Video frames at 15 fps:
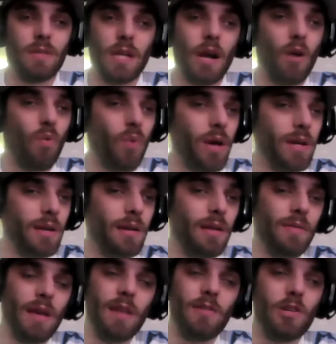winded,
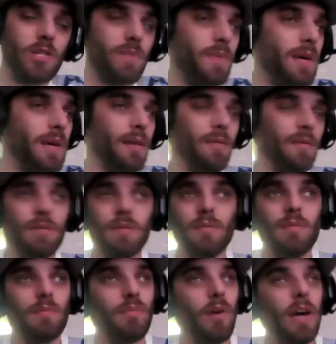and they just been
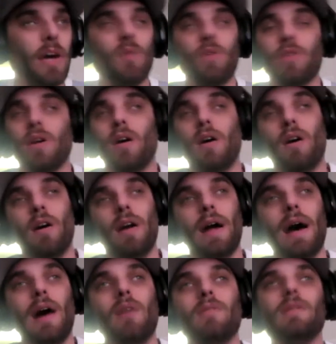playing with their heart out.